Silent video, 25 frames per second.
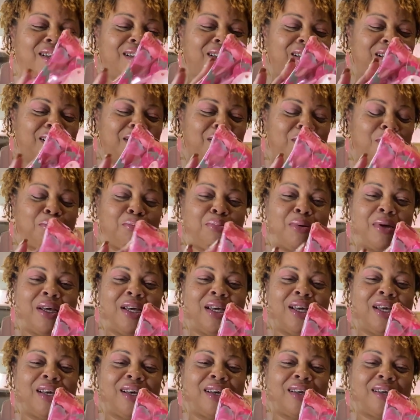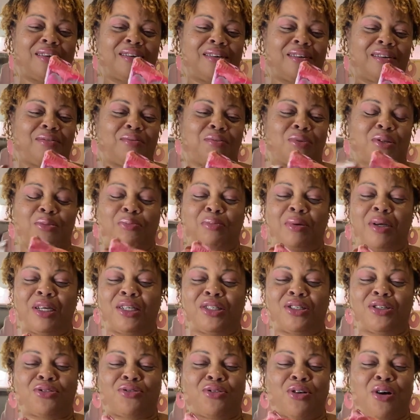And the pink, with the
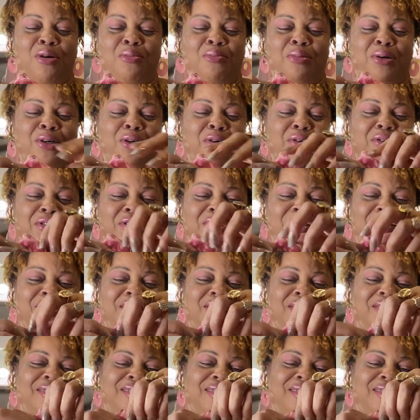pink strawberries.